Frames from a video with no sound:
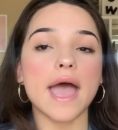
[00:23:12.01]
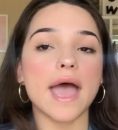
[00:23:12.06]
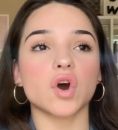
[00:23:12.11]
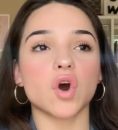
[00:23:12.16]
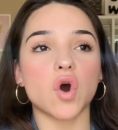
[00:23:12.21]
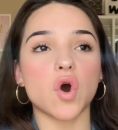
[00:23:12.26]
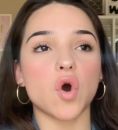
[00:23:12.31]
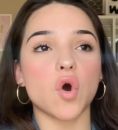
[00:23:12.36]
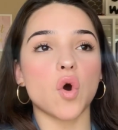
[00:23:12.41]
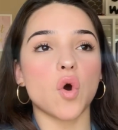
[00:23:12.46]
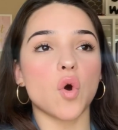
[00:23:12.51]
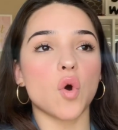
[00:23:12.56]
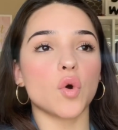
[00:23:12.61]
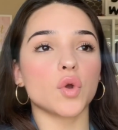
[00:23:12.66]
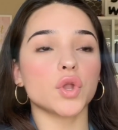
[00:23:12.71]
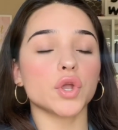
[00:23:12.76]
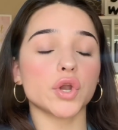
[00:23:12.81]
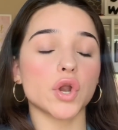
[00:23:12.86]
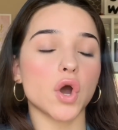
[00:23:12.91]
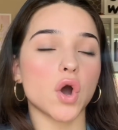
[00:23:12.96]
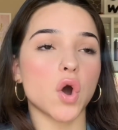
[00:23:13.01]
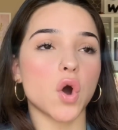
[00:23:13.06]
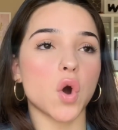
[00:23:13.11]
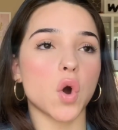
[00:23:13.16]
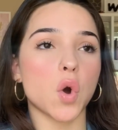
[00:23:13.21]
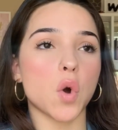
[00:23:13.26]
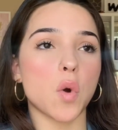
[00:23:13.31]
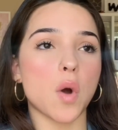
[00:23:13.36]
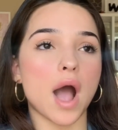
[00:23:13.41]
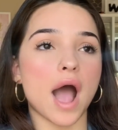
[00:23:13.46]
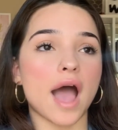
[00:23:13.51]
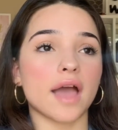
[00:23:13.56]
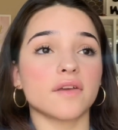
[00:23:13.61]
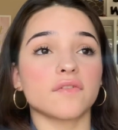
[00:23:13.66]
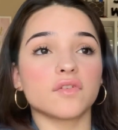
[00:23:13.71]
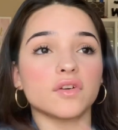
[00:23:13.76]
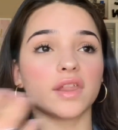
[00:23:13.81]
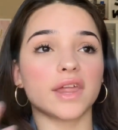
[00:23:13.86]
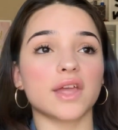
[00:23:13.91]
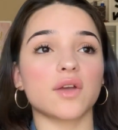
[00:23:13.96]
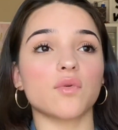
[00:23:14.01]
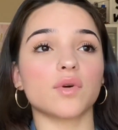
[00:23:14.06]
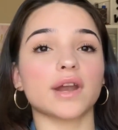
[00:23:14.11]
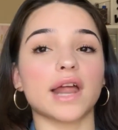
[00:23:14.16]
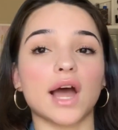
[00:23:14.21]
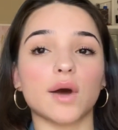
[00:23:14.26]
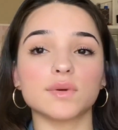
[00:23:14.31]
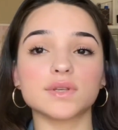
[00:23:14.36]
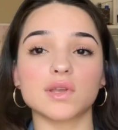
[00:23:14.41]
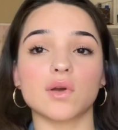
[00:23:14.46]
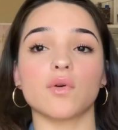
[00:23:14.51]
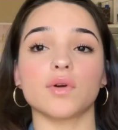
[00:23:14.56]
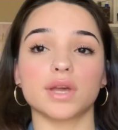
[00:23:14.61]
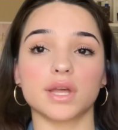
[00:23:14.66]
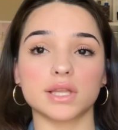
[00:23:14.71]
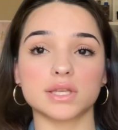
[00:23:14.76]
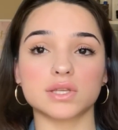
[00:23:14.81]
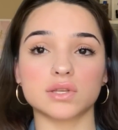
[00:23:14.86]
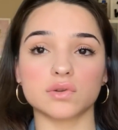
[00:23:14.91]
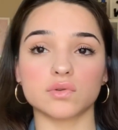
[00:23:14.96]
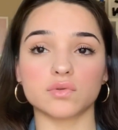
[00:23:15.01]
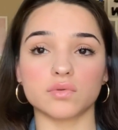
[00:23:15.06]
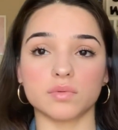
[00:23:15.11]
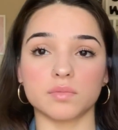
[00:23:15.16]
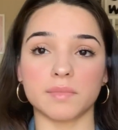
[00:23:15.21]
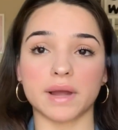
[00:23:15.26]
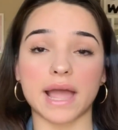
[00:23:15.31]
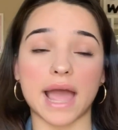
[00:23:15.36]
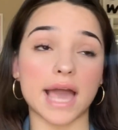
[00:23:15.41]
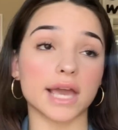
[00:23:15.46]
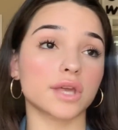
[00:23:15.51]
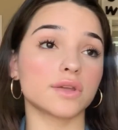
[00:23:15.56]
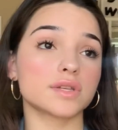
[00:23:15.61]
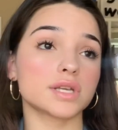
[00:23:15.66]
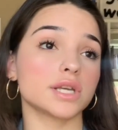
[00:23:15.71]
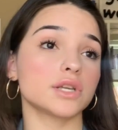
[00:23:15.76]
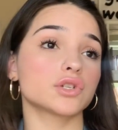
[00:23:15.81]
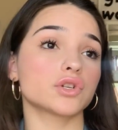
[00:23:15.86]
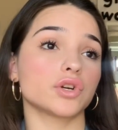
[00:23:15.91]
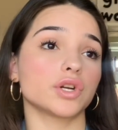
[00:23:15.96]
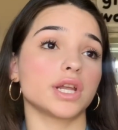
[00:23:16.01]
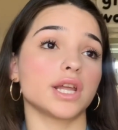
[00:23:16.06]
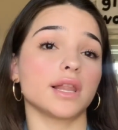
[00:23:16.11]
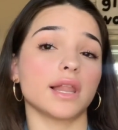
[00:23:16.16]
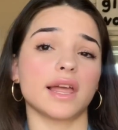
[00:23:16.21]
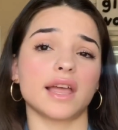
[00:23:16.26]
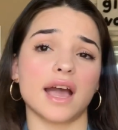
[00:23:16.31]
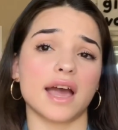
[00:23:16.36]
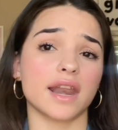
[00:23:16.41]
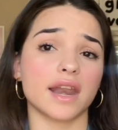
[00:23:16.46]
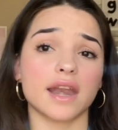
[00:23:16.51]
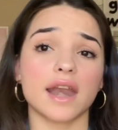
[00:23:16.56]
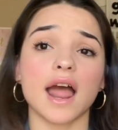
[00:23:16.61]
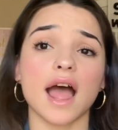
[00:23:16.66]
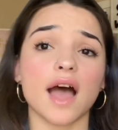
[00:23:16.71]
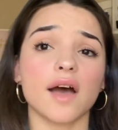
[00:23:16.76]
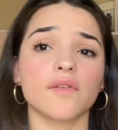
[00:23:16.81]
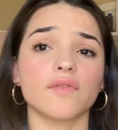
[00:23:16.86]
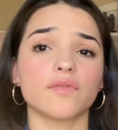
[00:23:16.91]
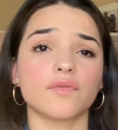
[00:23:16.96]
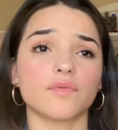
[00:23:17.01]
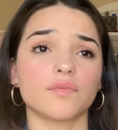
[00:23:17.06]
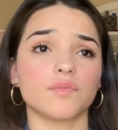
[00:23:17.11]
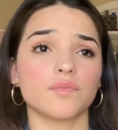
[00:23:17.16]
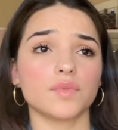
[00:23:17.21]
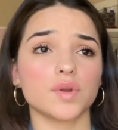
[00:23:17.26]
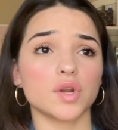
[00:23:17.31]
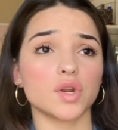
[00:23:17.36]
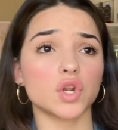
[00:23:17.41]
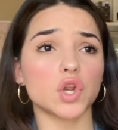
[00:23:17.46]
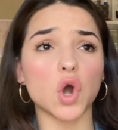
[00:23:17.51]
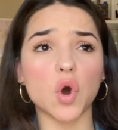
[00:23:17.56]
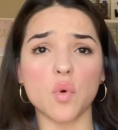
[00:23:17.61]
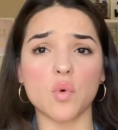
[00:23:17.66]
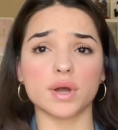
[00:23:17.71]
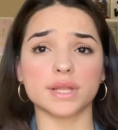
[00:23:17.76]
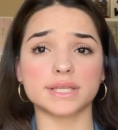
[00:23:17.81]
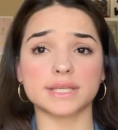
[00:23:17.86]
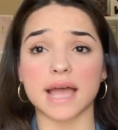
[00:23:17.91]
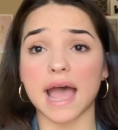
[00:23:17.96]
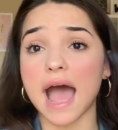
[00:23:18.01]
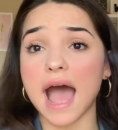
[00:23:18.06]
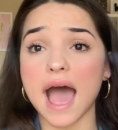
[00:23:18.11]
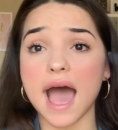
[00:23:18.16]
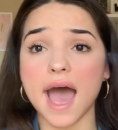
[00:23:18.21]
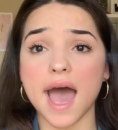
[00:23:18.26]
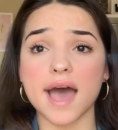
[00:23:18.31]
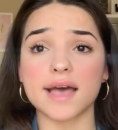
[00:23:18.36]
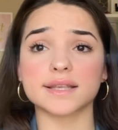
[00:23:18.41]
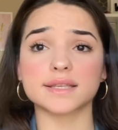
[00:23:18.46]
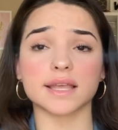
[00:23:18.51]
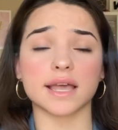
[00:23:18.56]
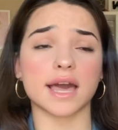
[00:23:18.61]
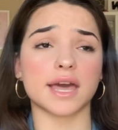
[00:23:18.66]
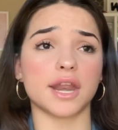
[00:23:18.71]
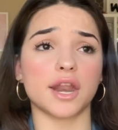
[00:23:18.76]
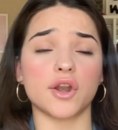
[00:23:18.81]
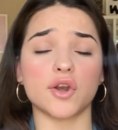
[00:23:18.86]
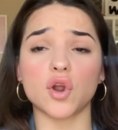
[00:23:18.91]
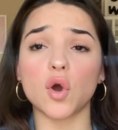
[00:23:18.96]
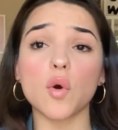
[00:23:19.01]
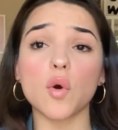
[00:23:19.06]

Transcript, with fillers: So, you know, I feel like when I was going into my Accutane journey, like I didn't have no one to ask, like I didn't